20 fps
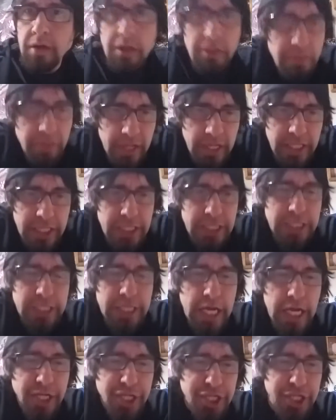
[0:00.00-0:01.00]
The
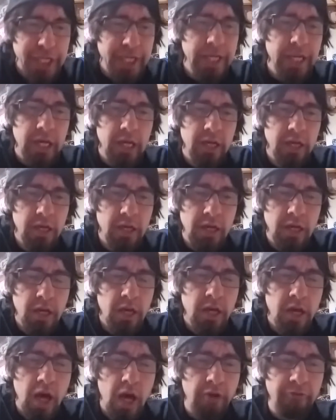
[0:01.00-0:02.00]
discussion
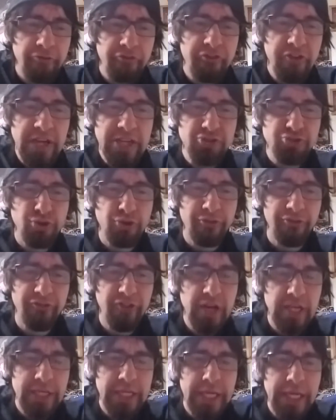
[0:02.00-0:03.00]
of federal
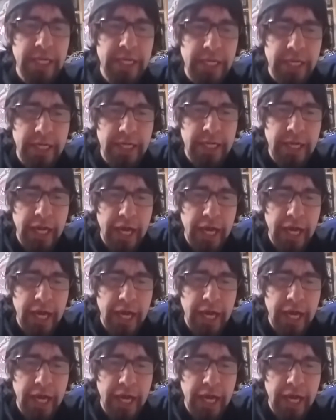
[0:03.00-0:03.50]
funding,